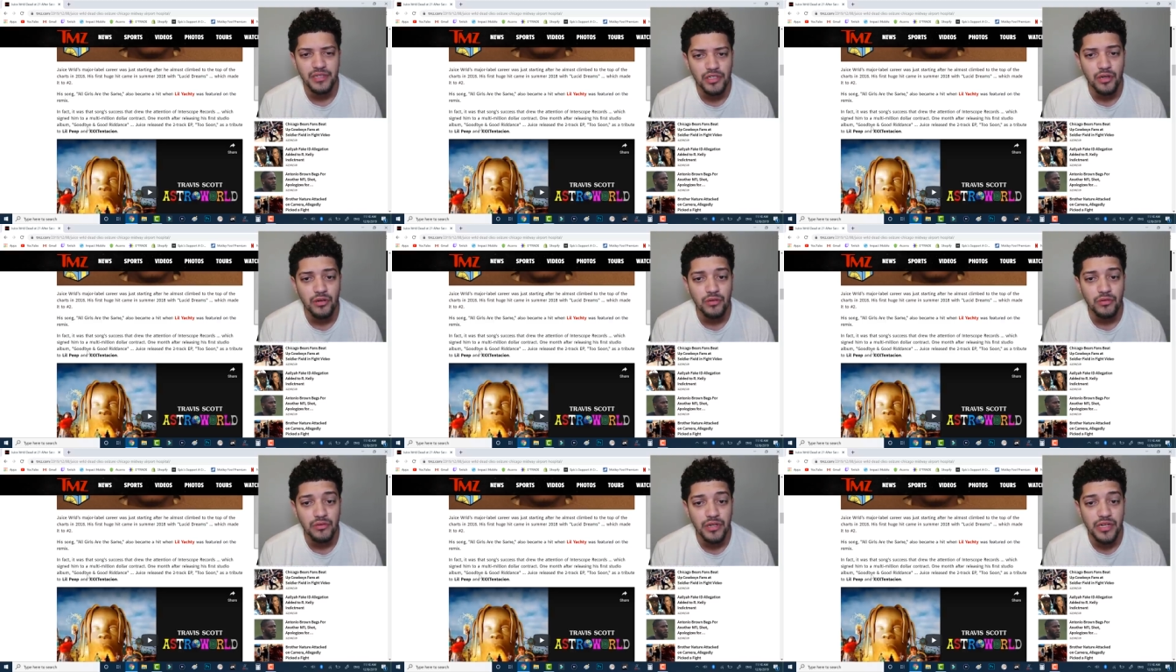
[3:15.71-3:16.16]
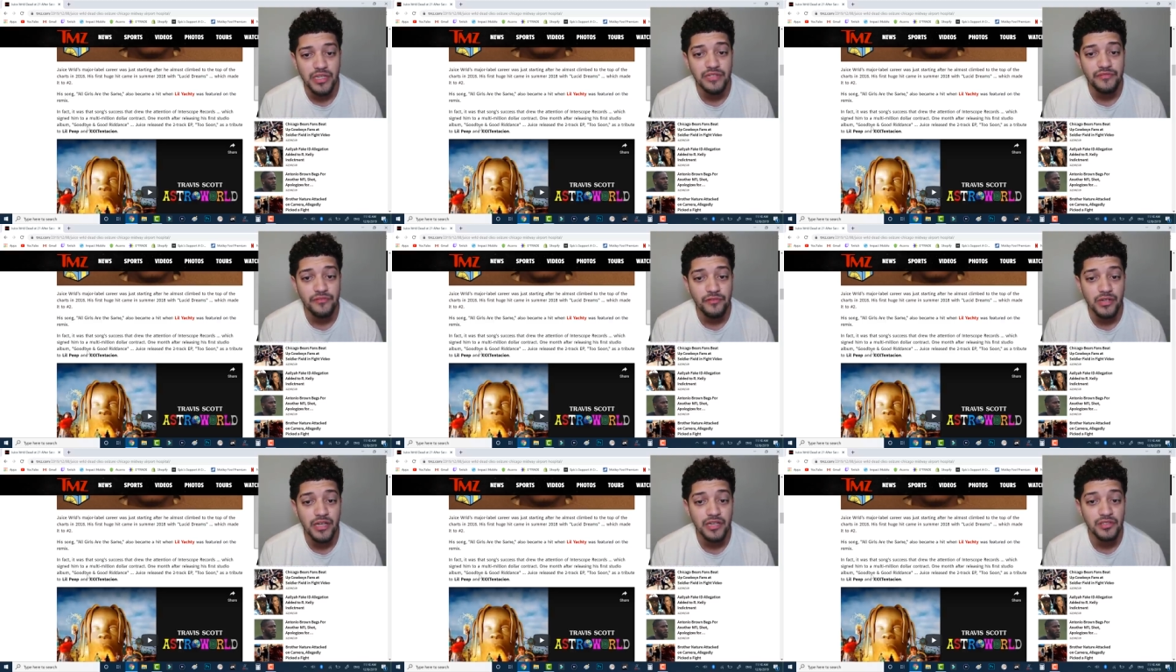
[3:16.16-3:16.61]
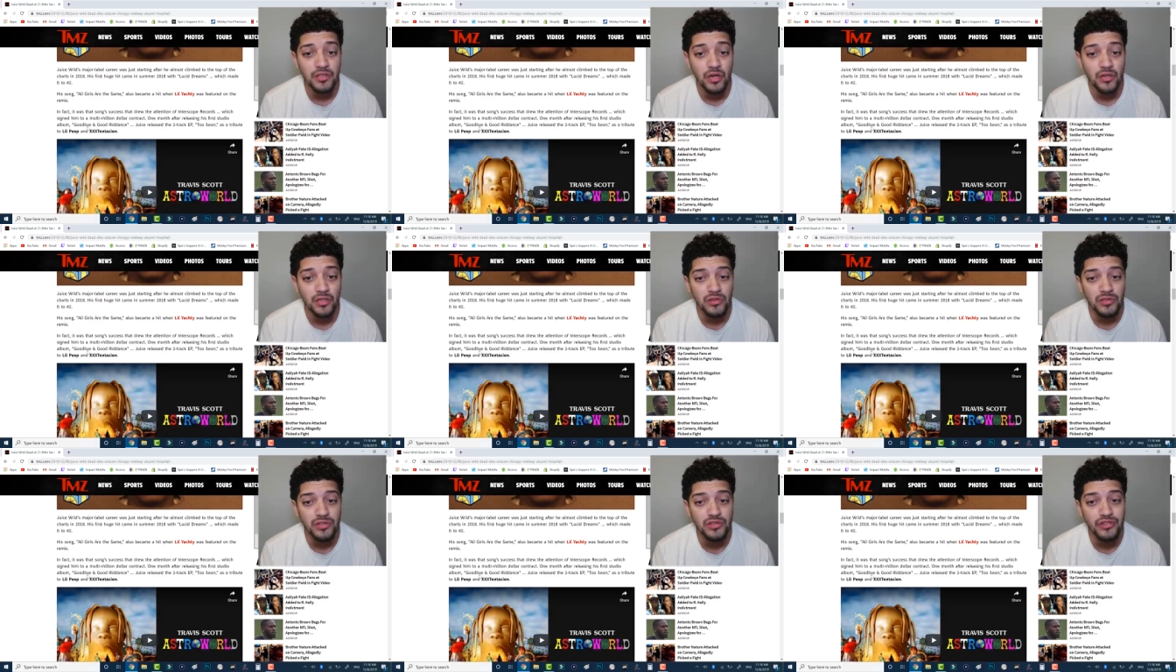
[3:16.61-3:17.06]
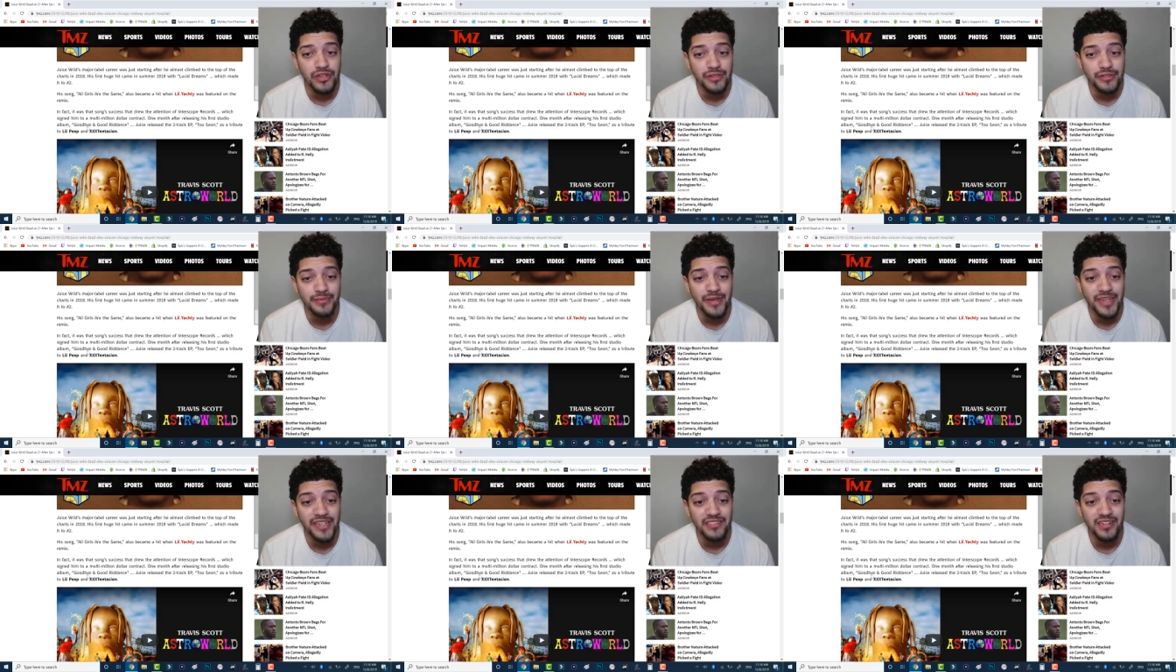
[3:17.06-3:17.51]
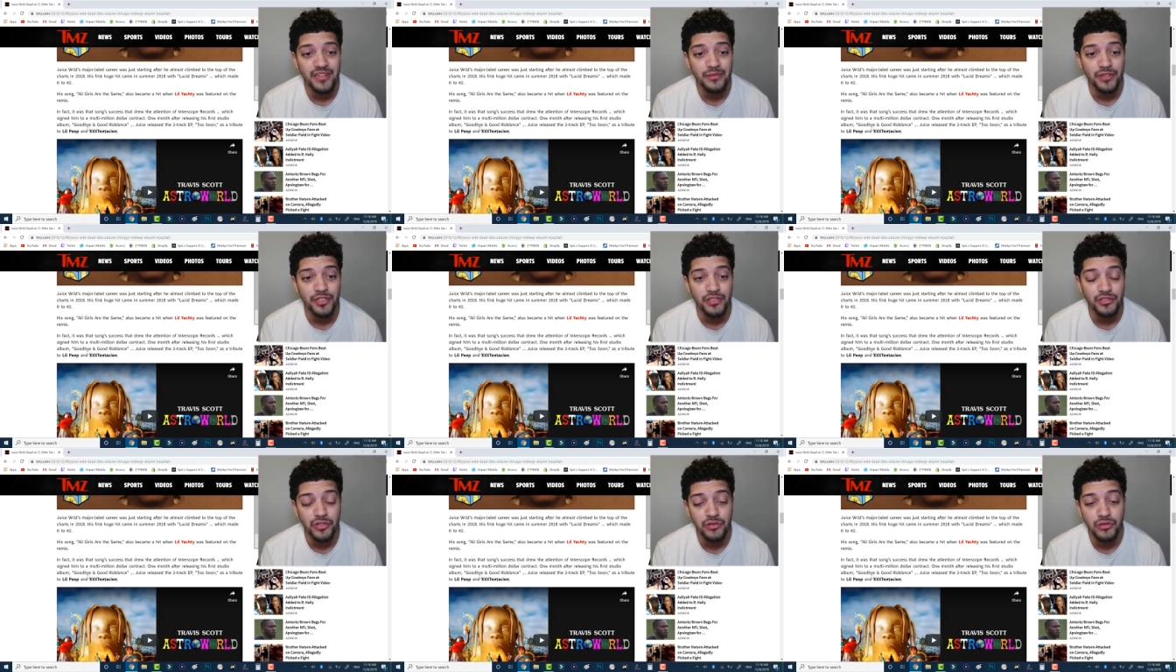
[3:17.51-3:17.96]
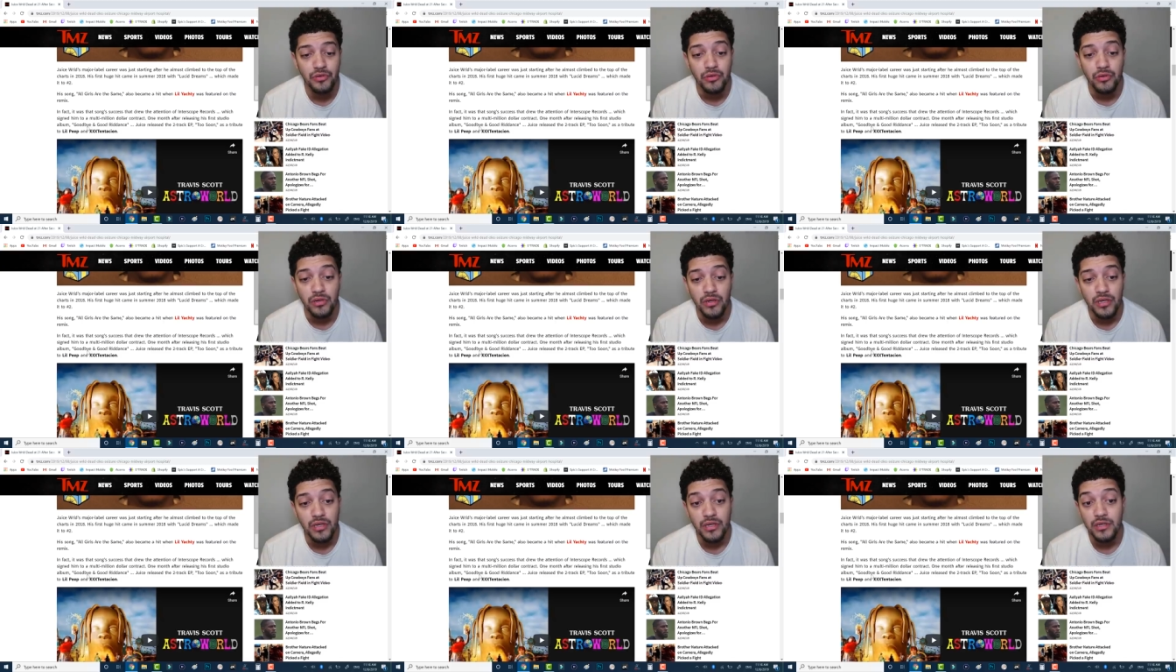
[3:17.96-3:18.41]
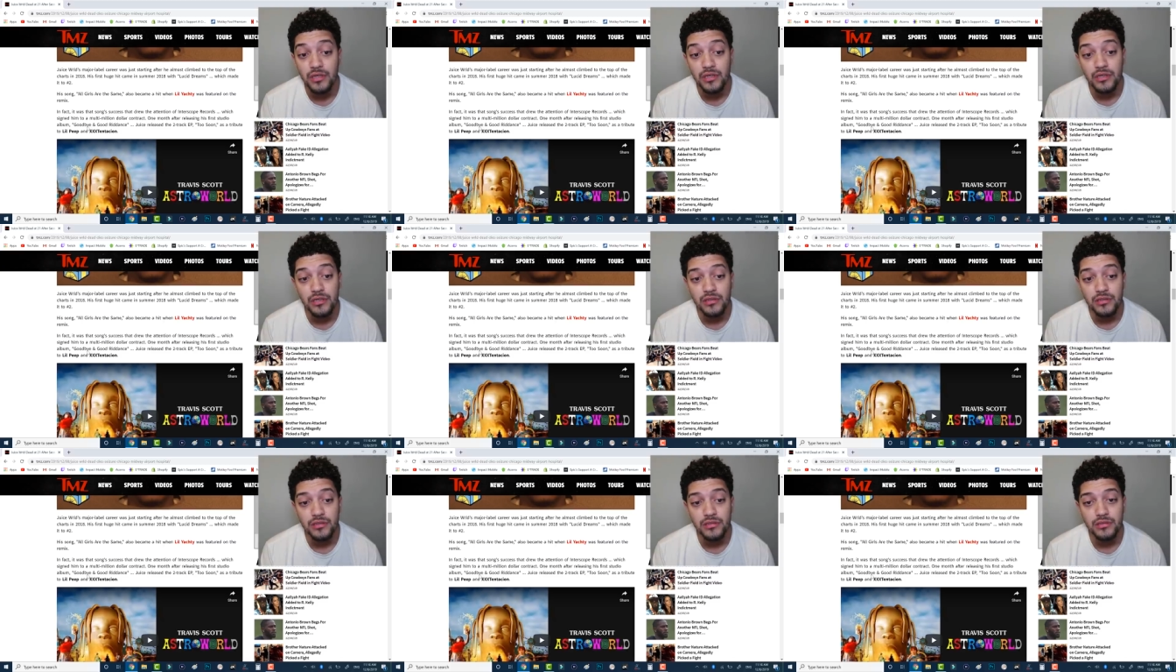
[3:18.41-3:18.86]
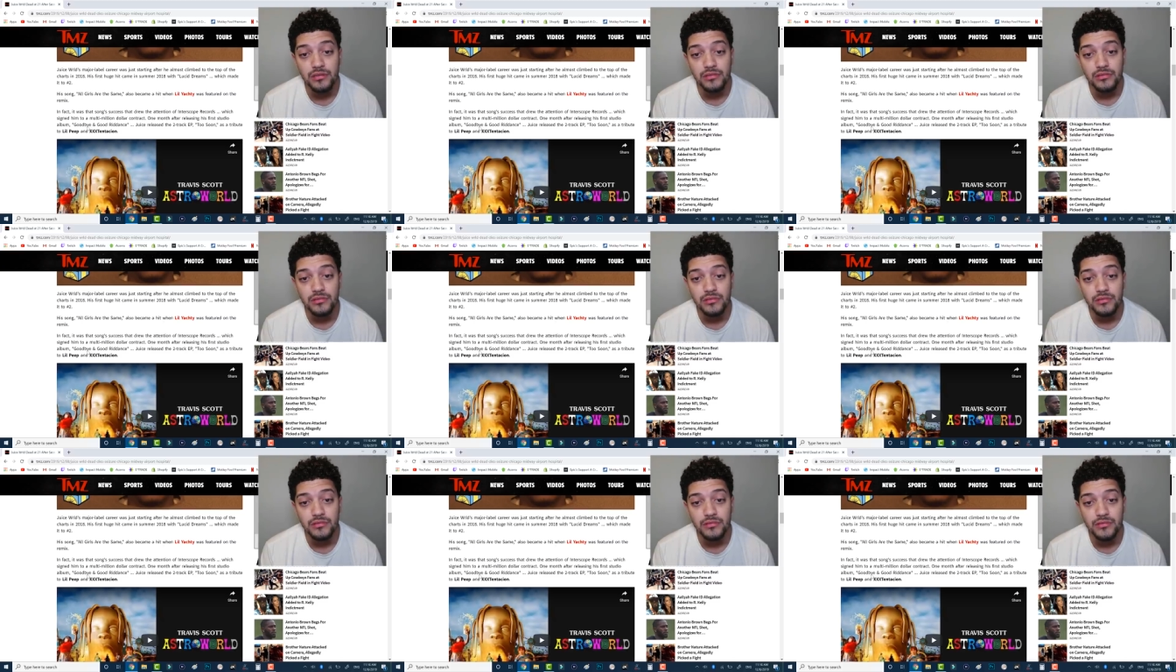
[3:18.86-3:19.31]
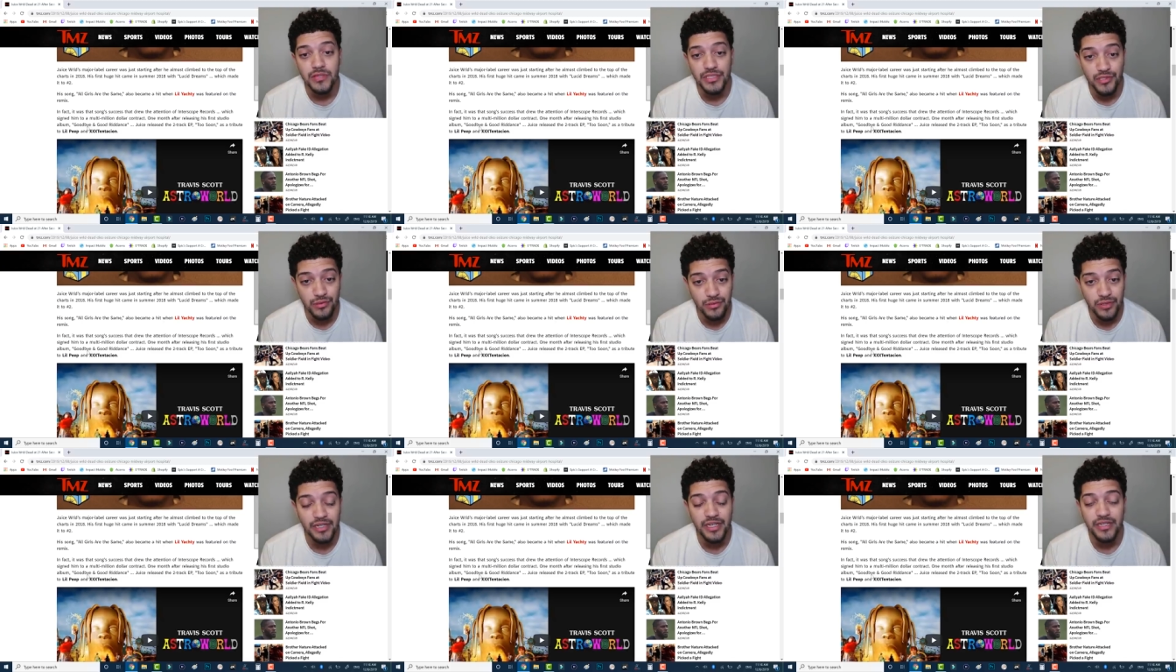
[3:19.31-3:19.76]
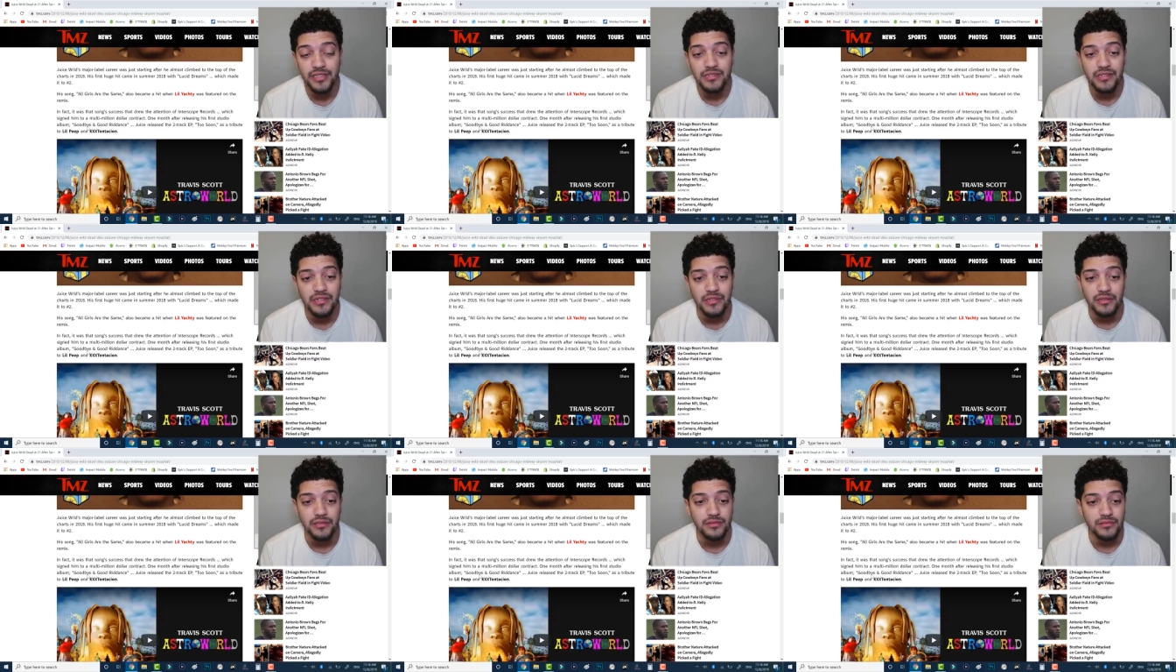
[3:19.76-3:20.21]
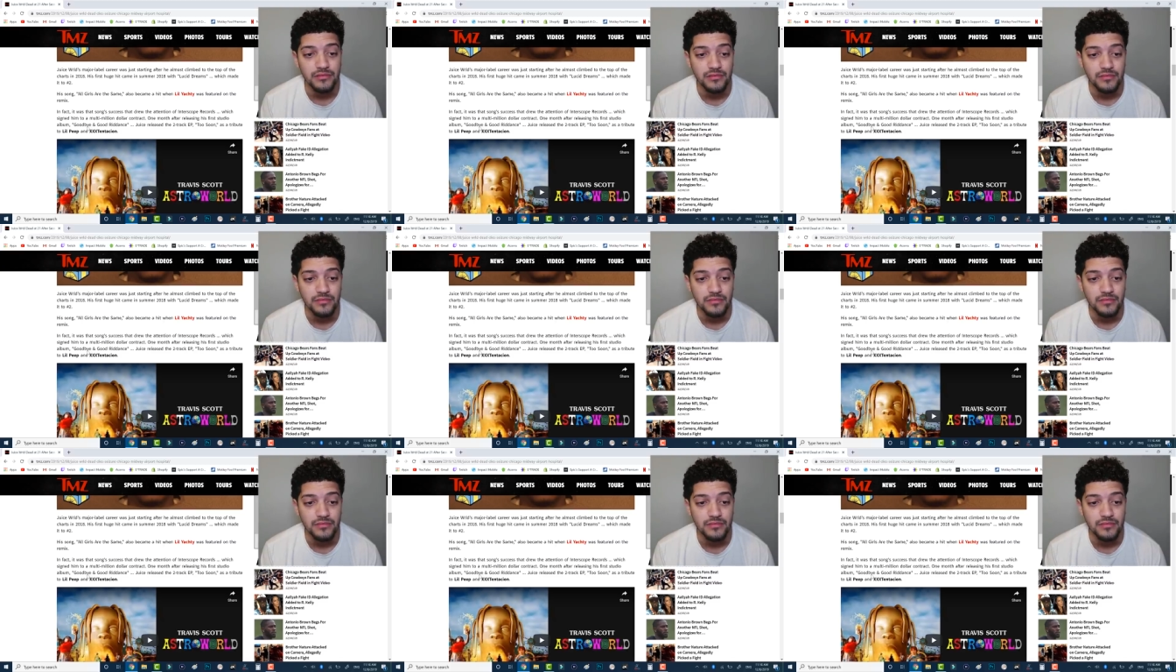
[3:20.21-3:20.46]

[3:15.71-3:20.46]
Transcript: So his his song "Lucid Dreams" made it to number two in 2018.